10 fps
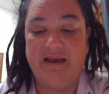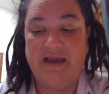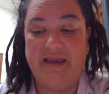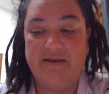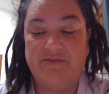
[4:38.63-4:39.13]

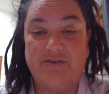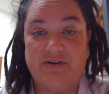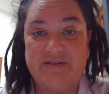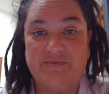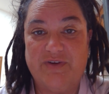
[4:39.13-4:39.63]

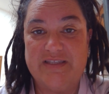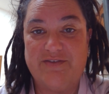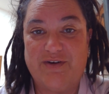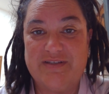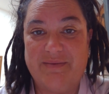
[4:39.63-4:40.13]
For some friends
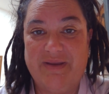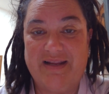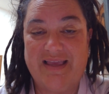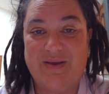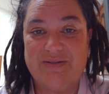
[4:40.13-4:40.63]
of ours, I made
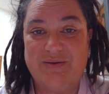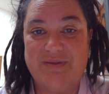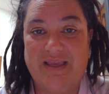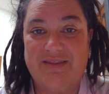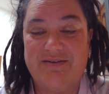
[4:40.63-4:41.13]
a calzone
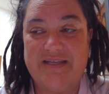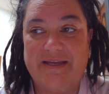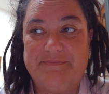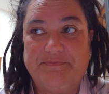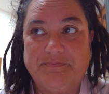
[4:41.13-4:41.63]
the other
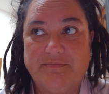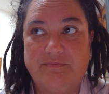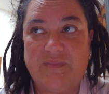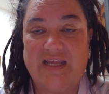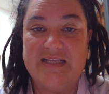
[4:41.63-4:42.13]
day,
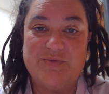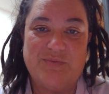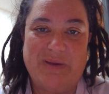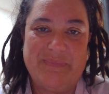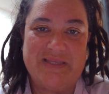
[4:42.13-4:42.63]
and it's
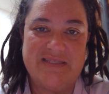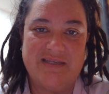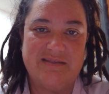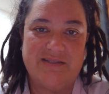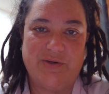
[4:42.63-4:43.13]
with my
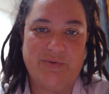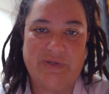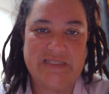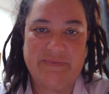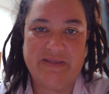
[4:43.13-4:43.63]
pizza dough
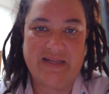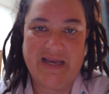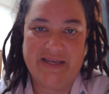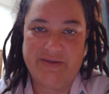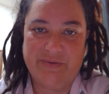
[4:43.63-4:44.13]
recipe that
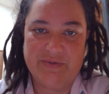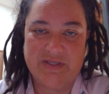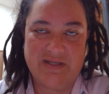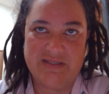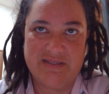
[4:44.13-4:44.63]
I use,
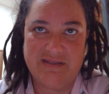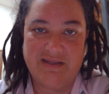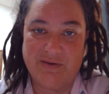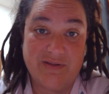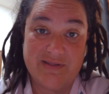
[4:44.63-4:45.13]
and it's,
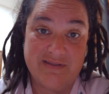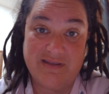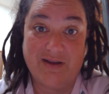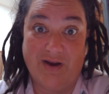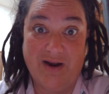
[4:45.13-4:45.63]

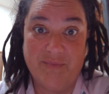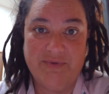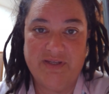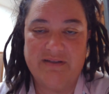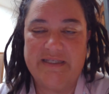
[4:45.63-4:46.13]
a carb
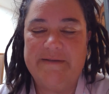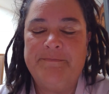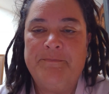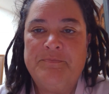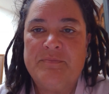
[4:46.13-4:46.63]
clearly,
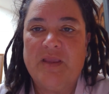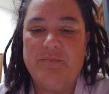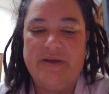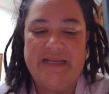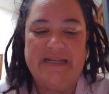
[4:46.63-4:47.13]

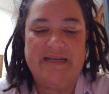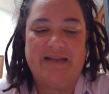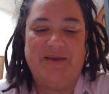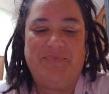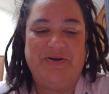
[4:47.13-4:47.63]
but in it
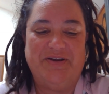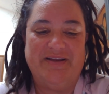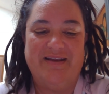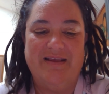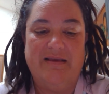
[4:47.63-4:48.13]
I
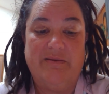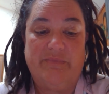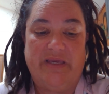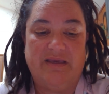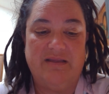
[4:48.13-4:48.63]
put
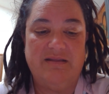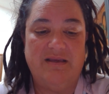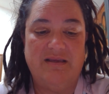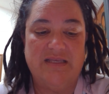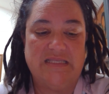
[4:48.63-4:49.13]
bacon
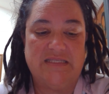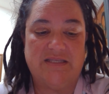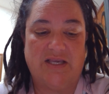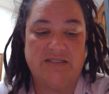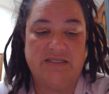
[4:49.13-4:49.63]
and
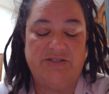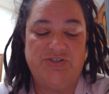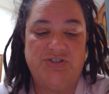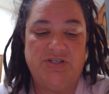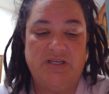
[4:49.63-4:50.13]

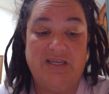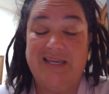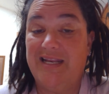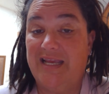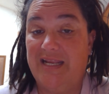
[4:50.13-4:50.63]
sausage,
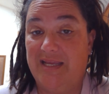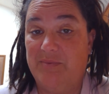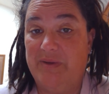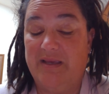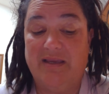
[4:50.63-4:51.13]
Canadian
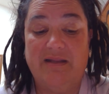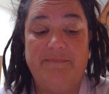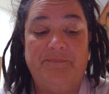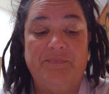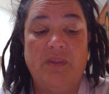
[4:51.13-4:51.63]

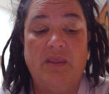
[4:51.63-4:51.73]
bacon,